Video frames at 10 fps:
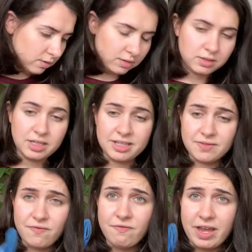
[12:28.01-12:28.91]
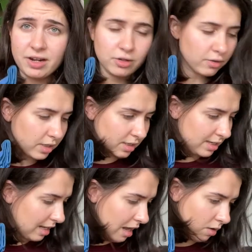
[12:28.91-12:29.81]
this very dirty
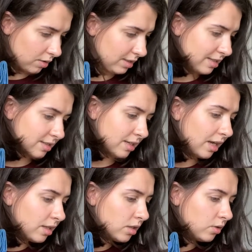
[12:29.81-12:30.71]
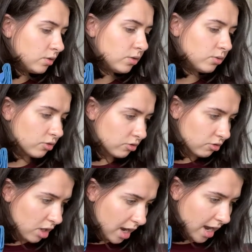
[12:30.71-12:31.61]
towel that's gonna go to
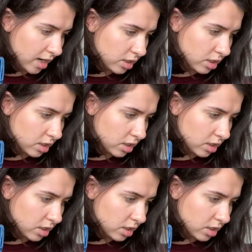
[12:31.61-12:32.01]
trash.